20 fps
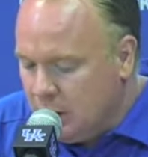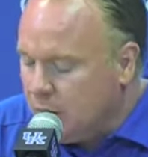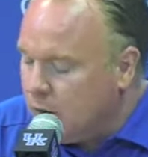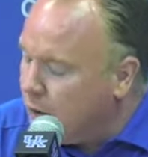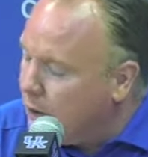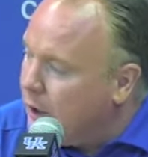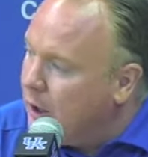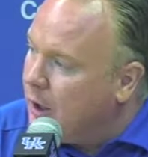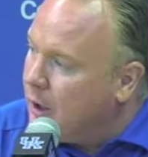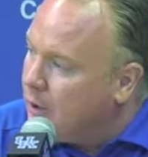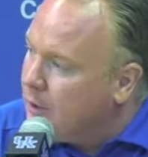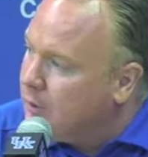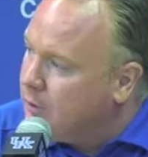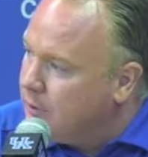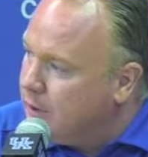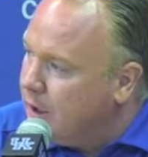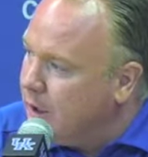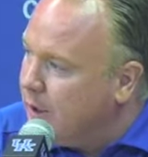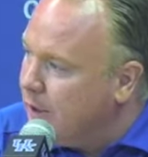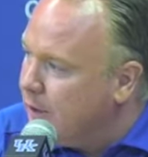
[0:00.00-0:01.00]
Yeah,
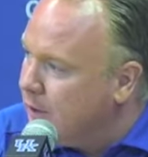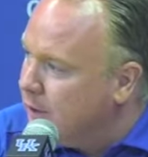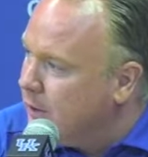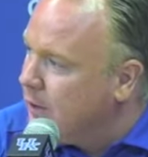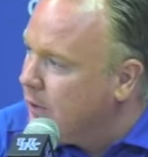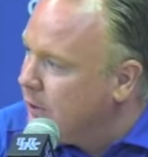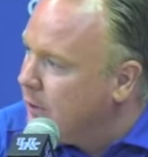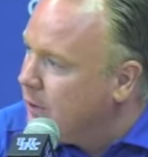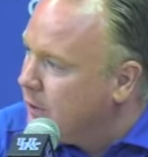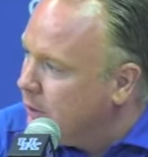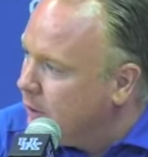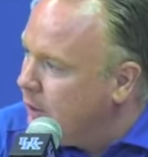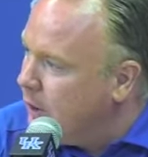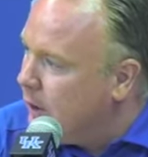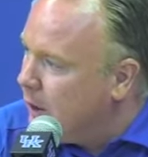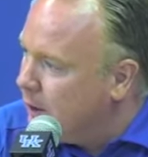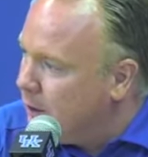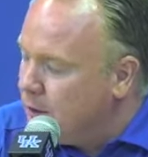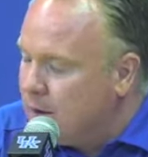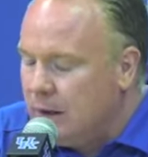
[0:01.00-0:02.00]
daily.
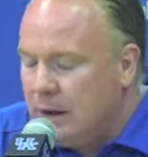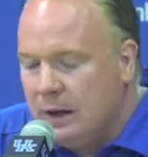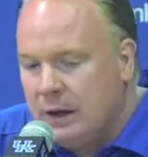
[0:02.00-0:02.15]
Yeah.